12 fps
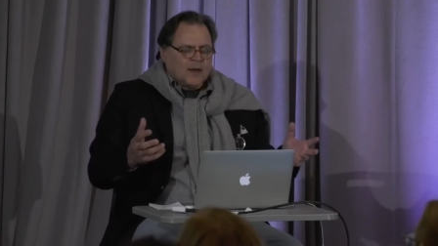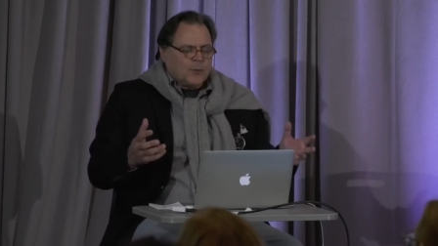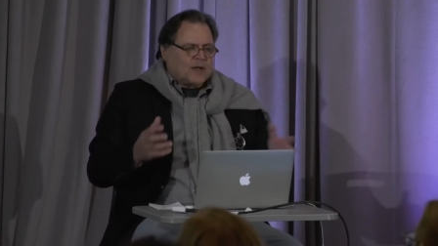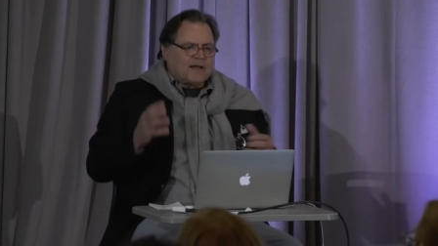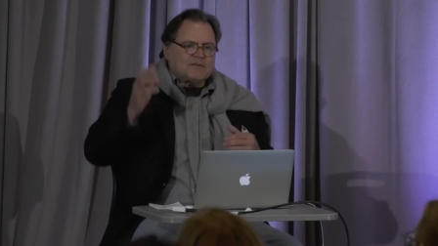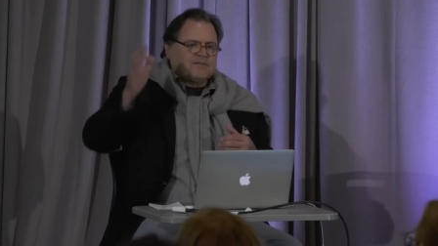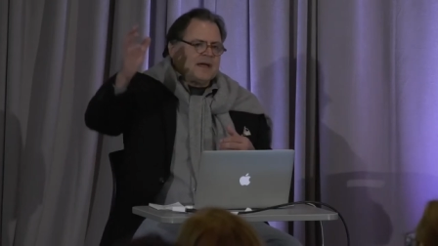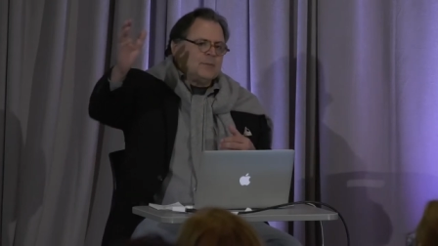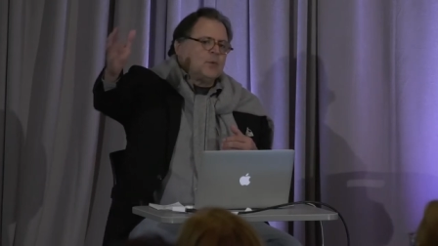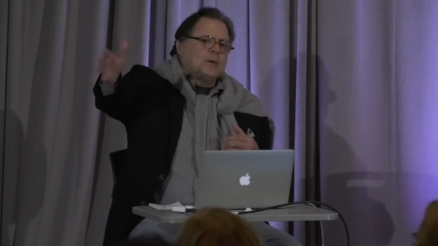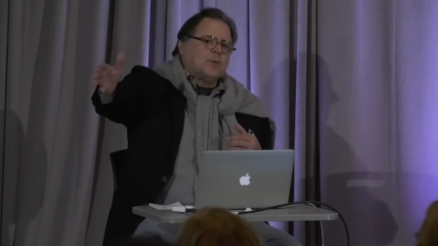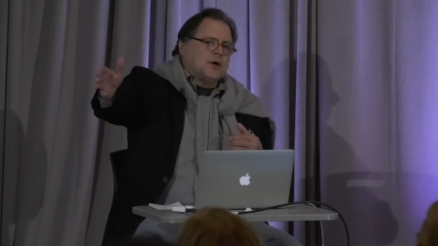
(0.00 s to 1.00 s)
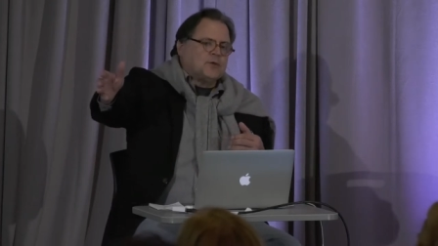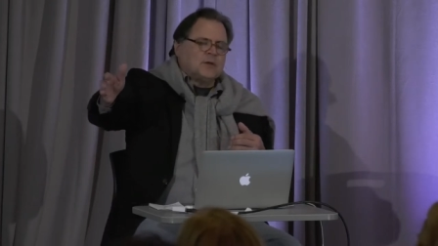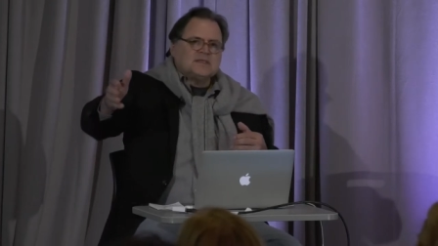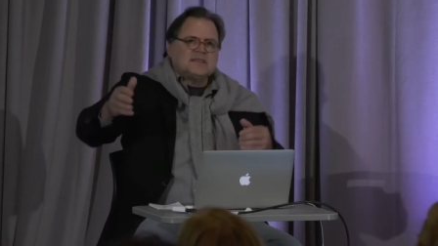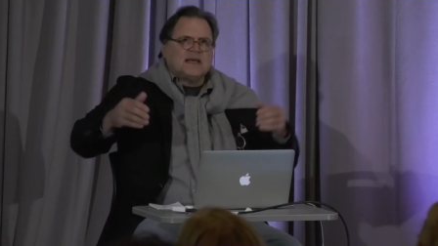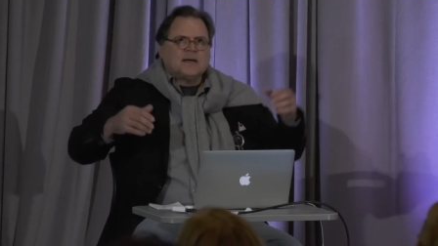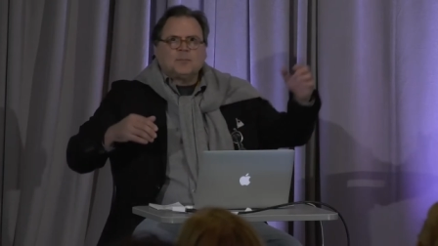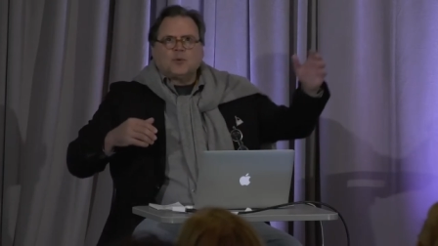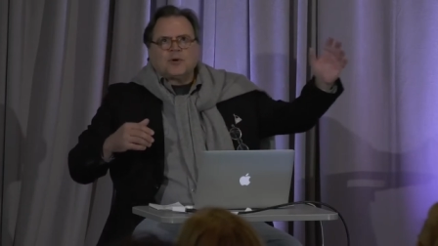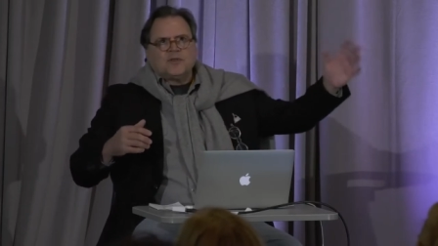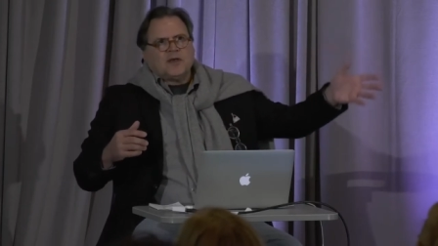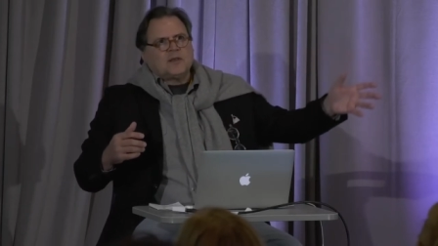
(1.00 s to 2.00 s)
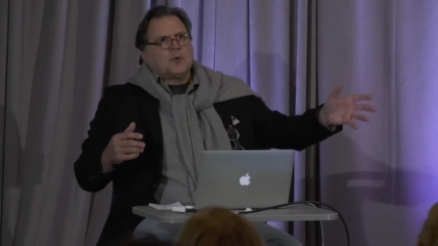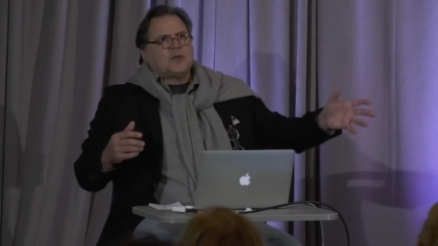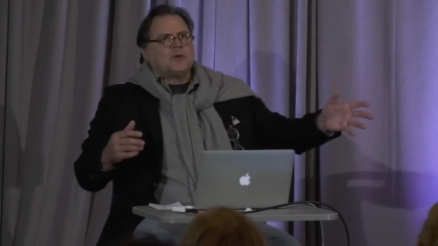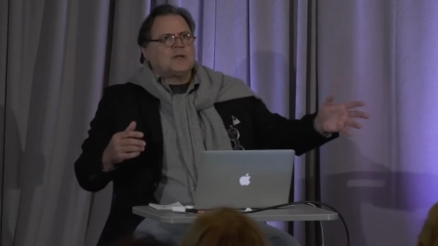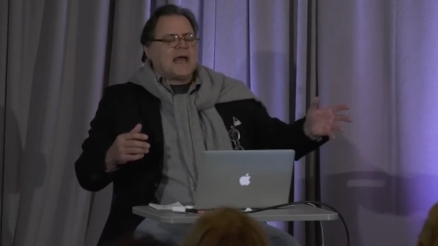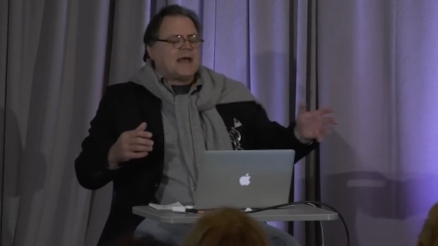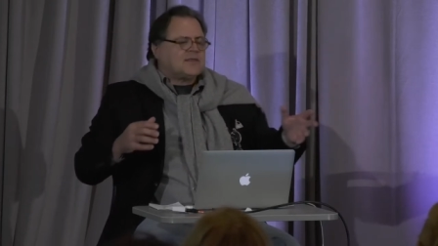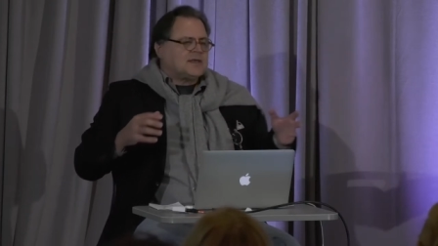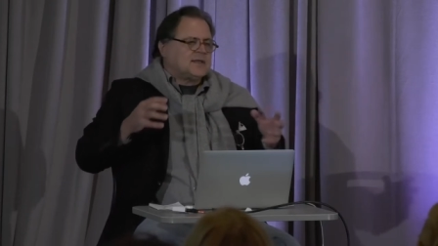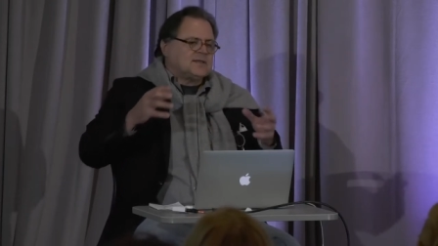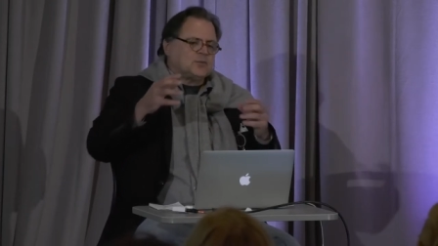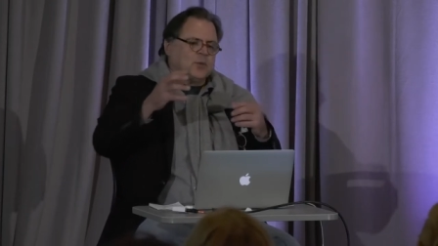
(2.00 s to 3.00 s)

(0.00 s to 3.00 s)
would have to find one brother in Singapore, the other brother in Athens.